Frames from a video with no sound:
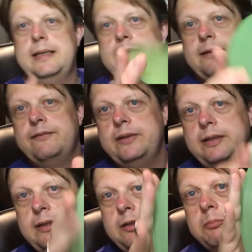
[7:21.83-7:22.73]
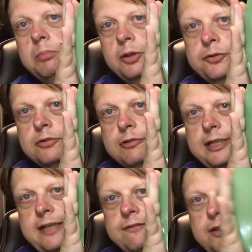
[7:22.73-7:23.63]
And the bottle
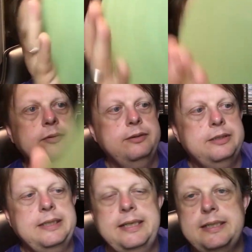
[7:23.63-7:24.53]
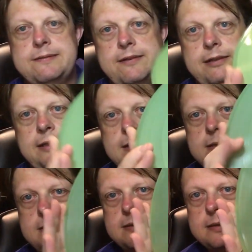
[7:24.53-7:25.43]
green vinyl, which again is very
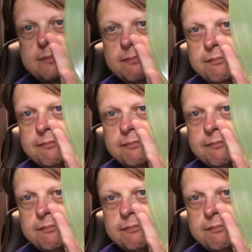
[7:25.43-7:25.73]
nice.